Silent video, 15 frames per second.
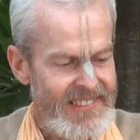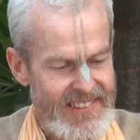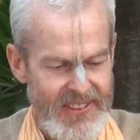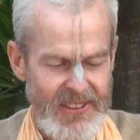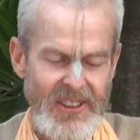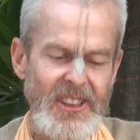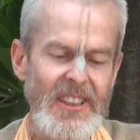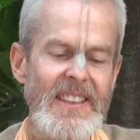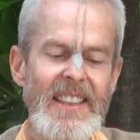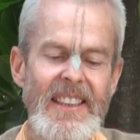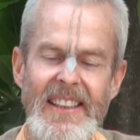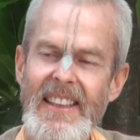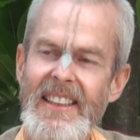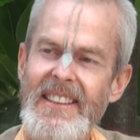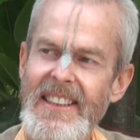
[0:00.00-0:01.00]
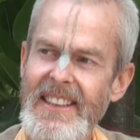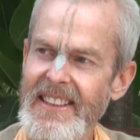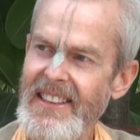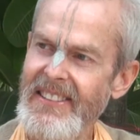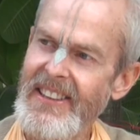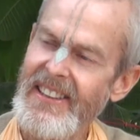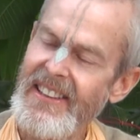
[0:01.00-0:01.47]
Krishna said yes,
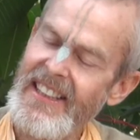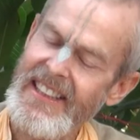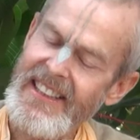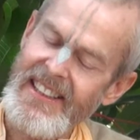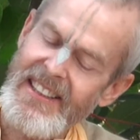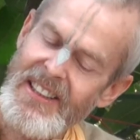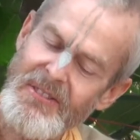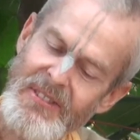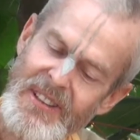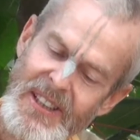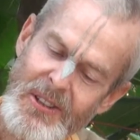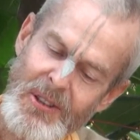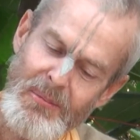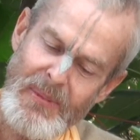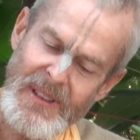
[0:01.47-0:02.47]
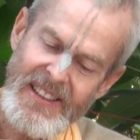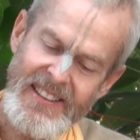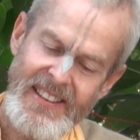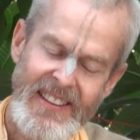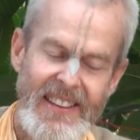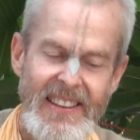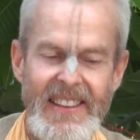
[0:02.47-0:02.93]
he's reclining on the flower bed.
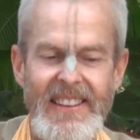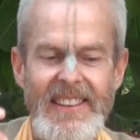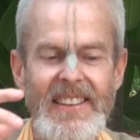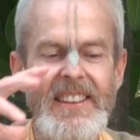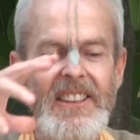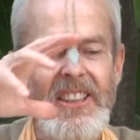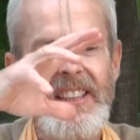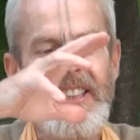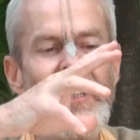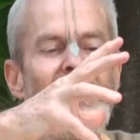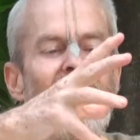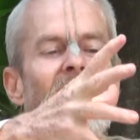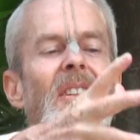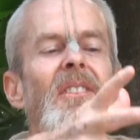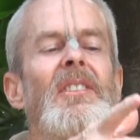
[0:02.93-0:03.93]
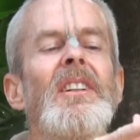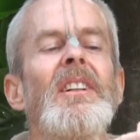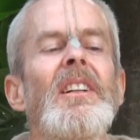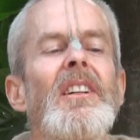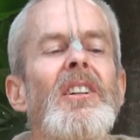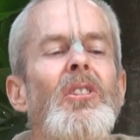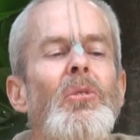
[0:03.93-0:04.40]
So then Chandravali
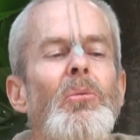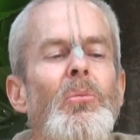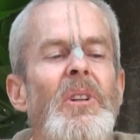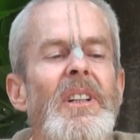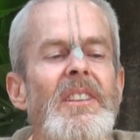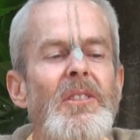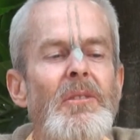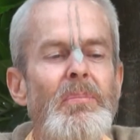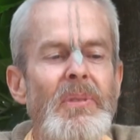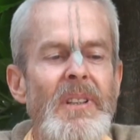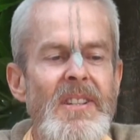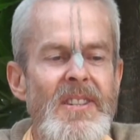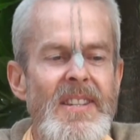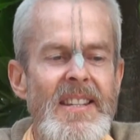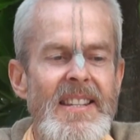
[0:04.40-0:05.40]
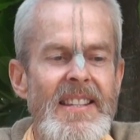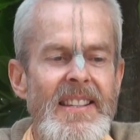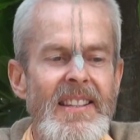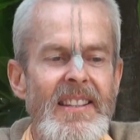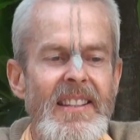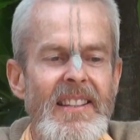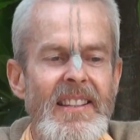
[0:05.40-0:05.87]
went to press
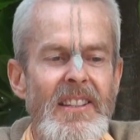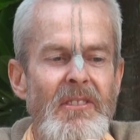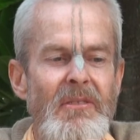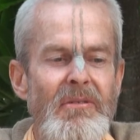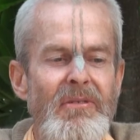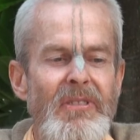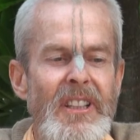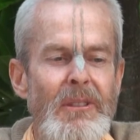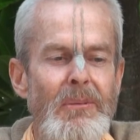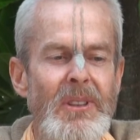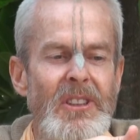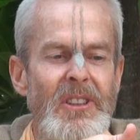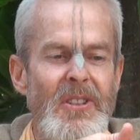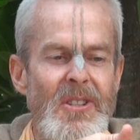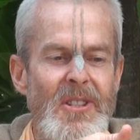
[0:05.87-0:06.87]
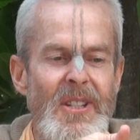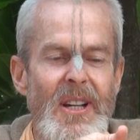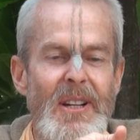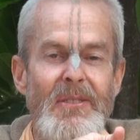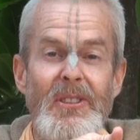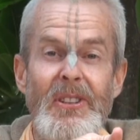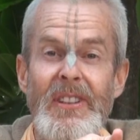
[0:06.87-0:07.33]
his feet, which are
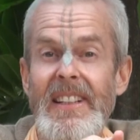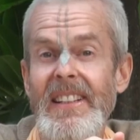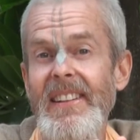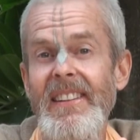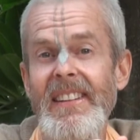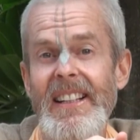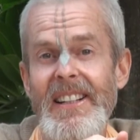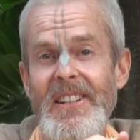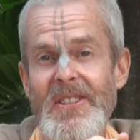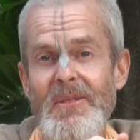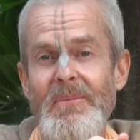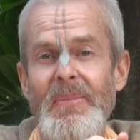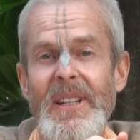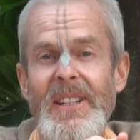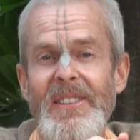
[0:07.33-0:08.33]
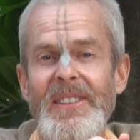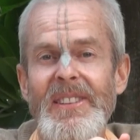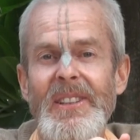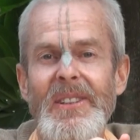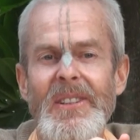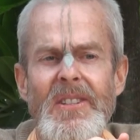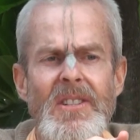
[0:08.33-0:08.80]
softer than 1,000-petaled
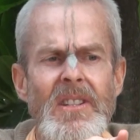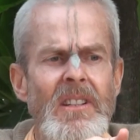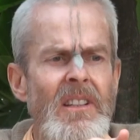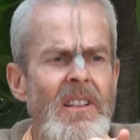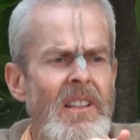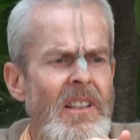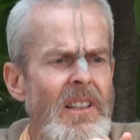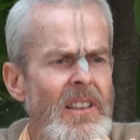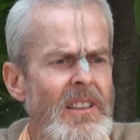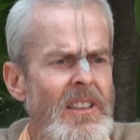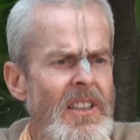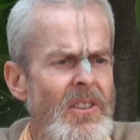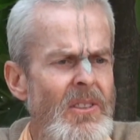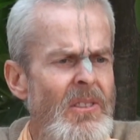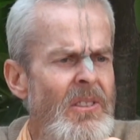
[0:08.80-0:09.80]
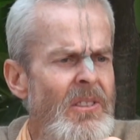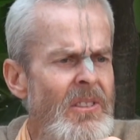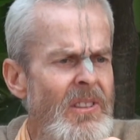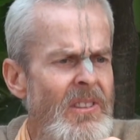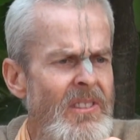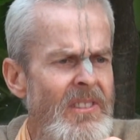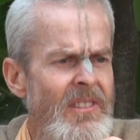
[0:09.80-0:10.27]
lotus. She says,
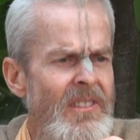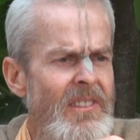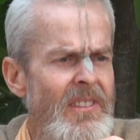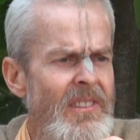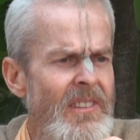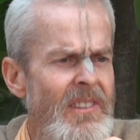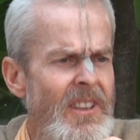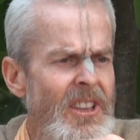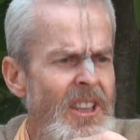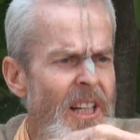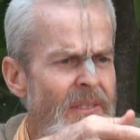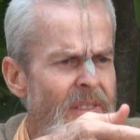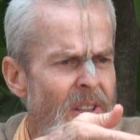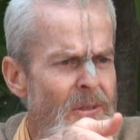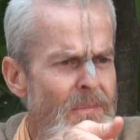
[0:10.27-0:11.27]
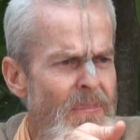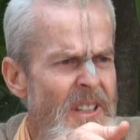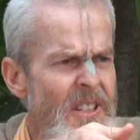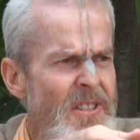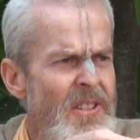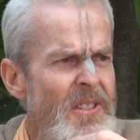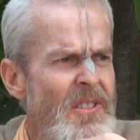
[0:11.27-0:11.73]
oh, Sham, there's
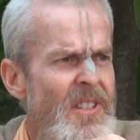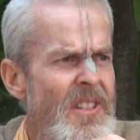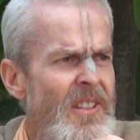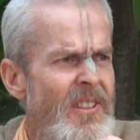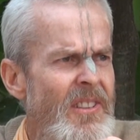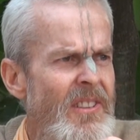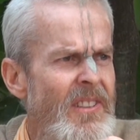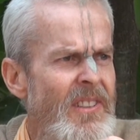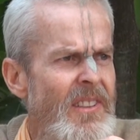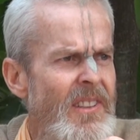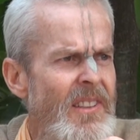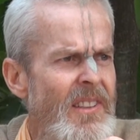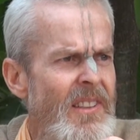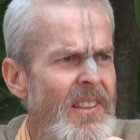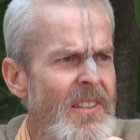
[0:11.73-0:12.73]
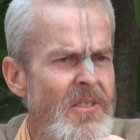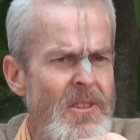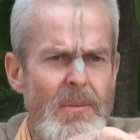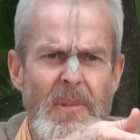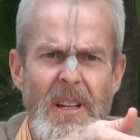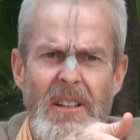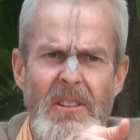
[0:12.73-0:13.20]
blisters here.
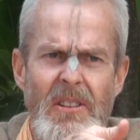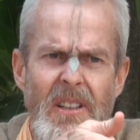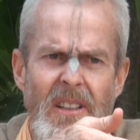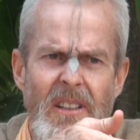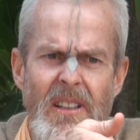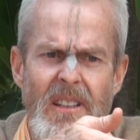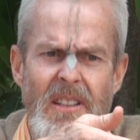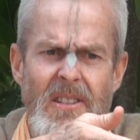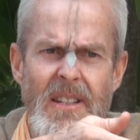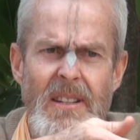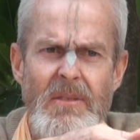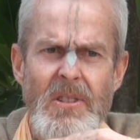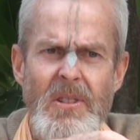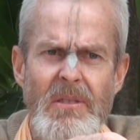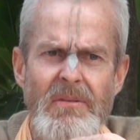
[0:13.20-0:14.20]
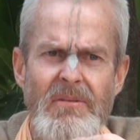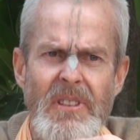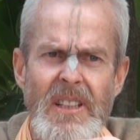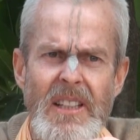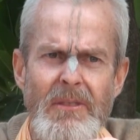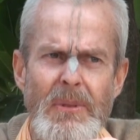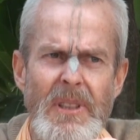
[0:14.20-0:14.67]
Somehow it seems your
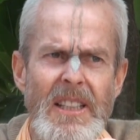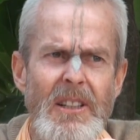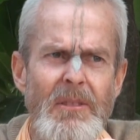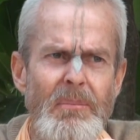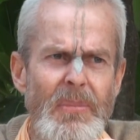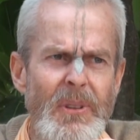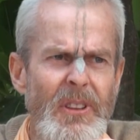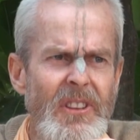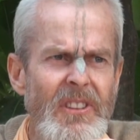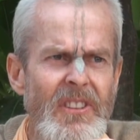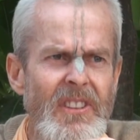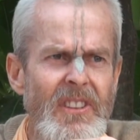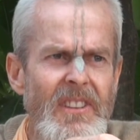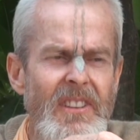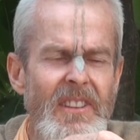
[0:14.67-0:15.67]
feet have become burned.